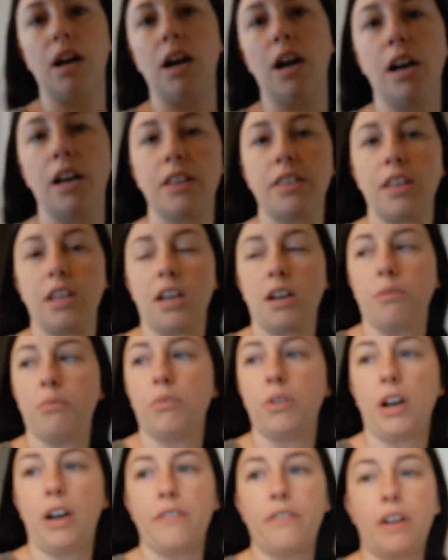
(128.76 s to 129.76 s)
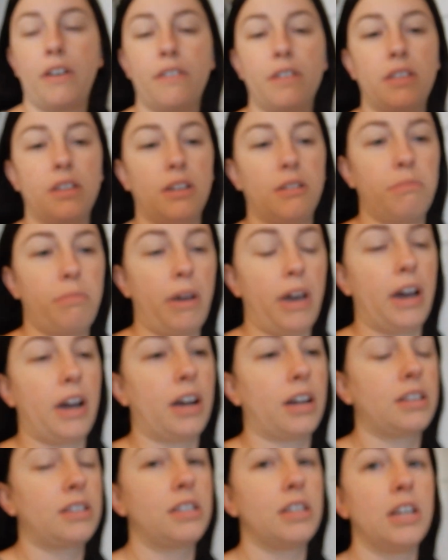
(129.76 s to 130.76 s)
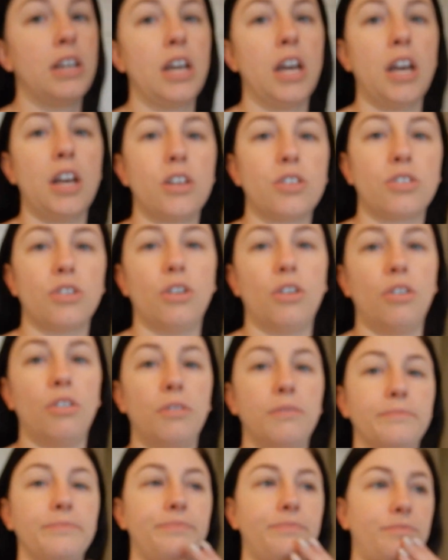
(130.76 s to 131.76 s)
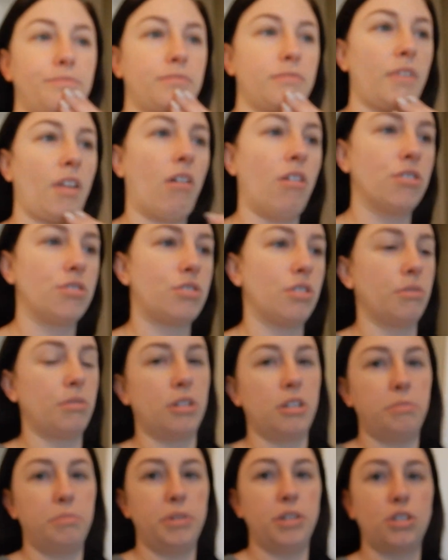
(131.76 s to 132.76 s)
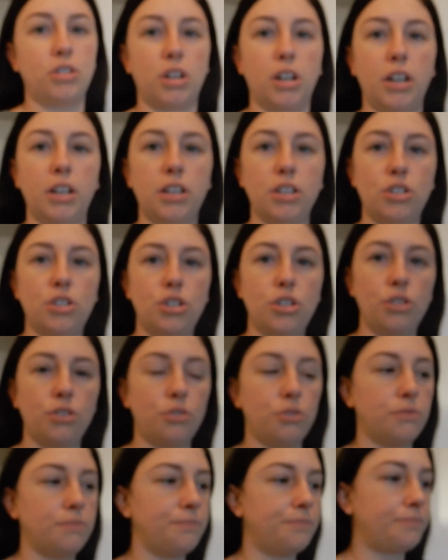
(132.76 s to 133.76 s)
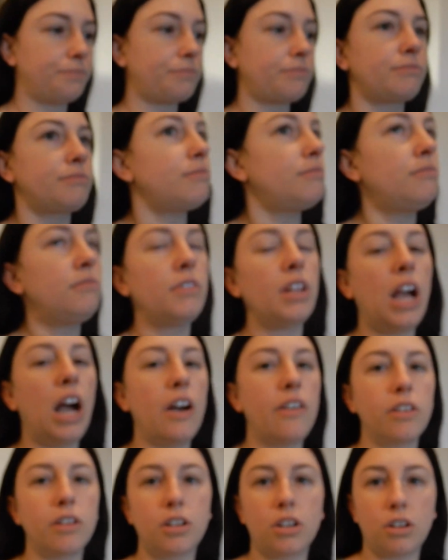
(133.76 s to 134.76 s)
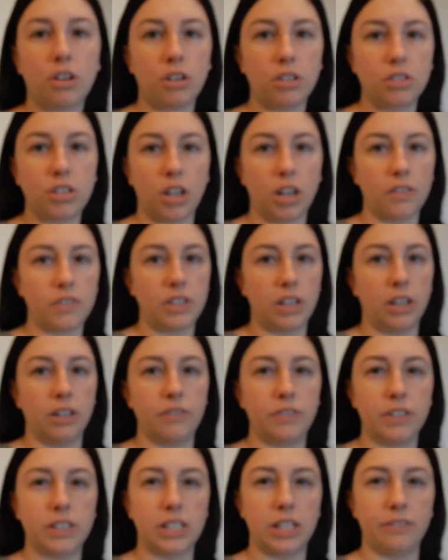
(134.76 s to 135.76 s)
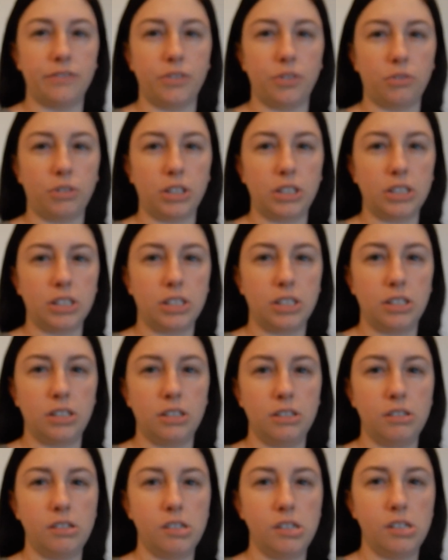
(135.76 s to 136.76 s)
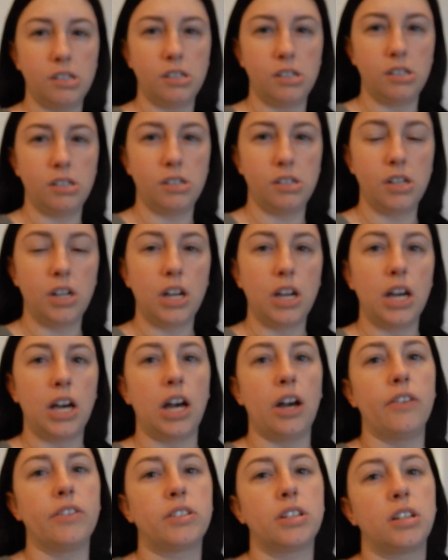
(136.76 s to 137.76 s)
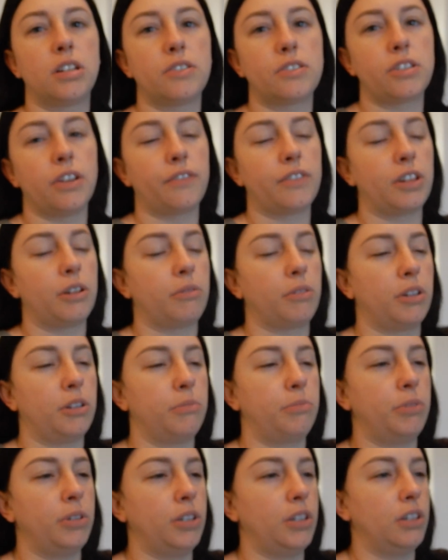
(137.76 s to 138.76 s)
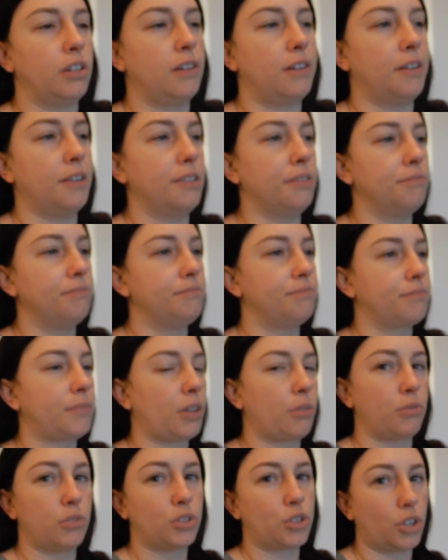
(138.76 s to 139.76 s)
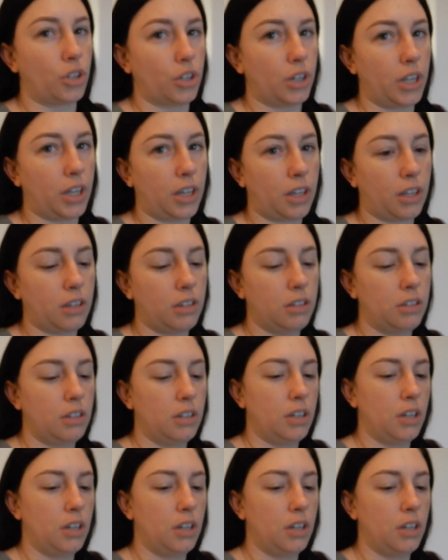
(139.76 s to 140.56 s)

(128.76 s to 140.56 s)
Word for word: I think I will have everything unpacked. So also I'm going to be trying to I have a ton of stuff. It's not focused. I have a ton of stuff that I'm going to be um, returning.